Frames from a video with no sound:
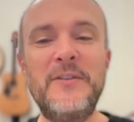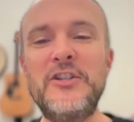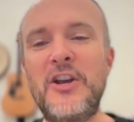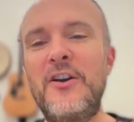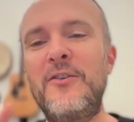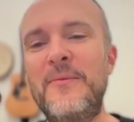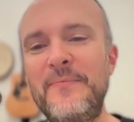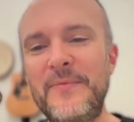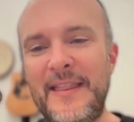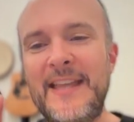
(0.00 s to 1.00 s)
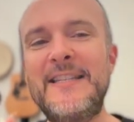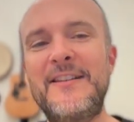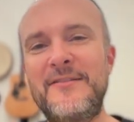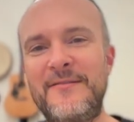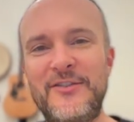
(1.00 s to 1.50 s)
So this
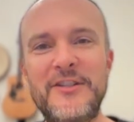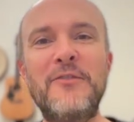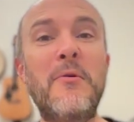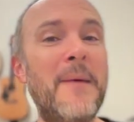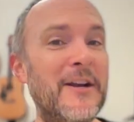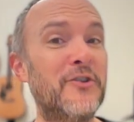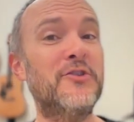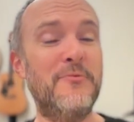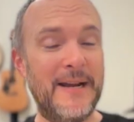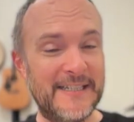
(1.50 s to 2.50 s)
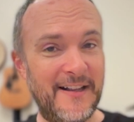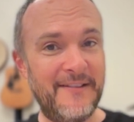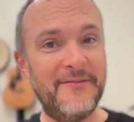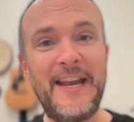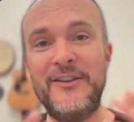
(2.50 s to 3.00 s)
is just a reminder to
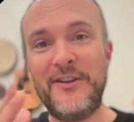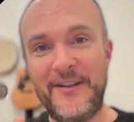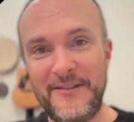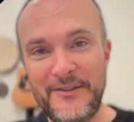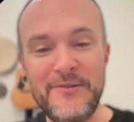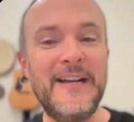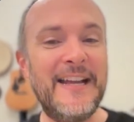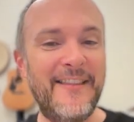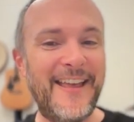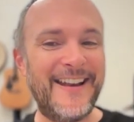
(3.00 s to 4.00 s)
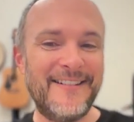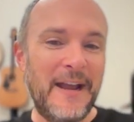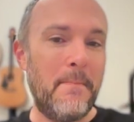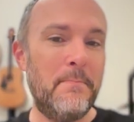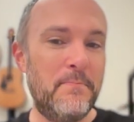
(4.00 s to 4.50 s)
myself and to all of you
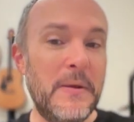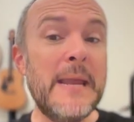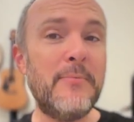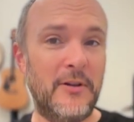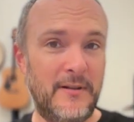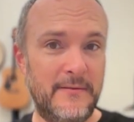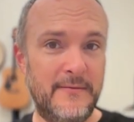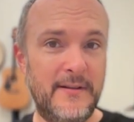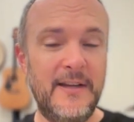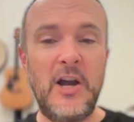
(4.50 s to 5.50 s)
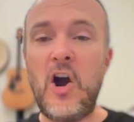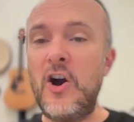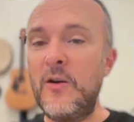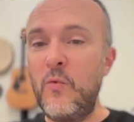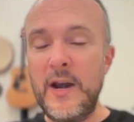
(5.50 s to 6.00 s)
that people
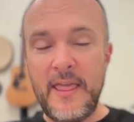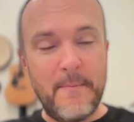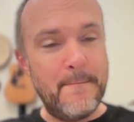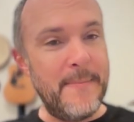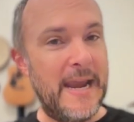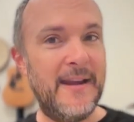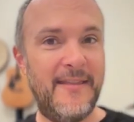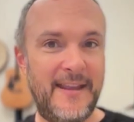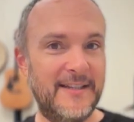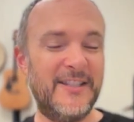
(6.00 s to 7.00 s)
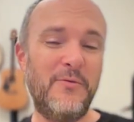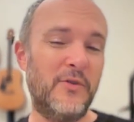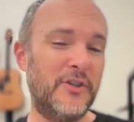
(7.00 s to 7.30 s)
are one of the main things that we're